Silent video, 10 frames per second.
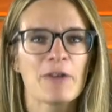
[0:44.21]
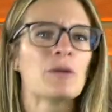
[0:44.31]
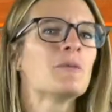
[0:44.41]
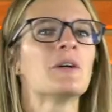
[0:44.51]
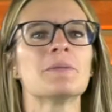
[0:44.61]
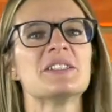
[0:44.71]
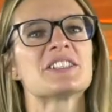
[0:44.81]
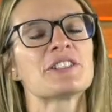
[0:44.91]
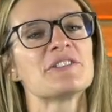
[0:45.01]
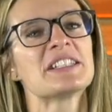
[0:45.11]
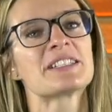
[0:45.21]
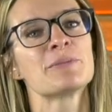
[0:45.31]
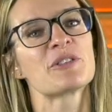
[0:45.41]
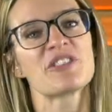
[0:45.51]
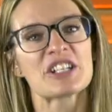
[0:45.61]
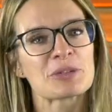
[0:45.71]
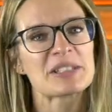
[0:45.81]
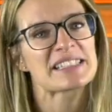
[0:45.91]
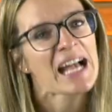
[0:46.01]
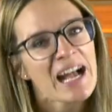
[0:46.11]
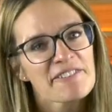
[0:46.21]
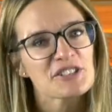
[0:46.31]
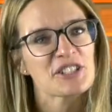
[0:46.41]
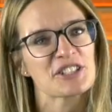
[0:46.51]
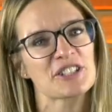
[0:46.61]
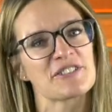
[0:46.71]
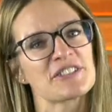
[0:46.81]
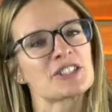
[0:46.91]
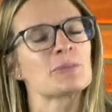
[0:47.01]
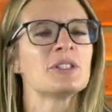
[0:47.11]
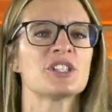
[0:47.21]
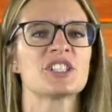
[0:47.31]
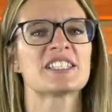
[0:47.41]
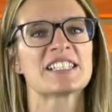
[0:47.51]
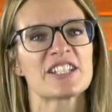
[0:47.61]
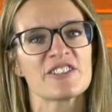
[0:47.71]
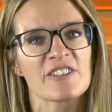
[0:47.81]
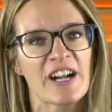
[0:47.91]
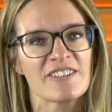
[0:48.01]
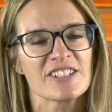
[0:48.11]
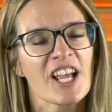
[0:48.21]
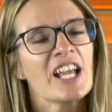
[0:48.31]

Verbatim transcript: We will be serving some refreshments after the service, so be sure to stick around.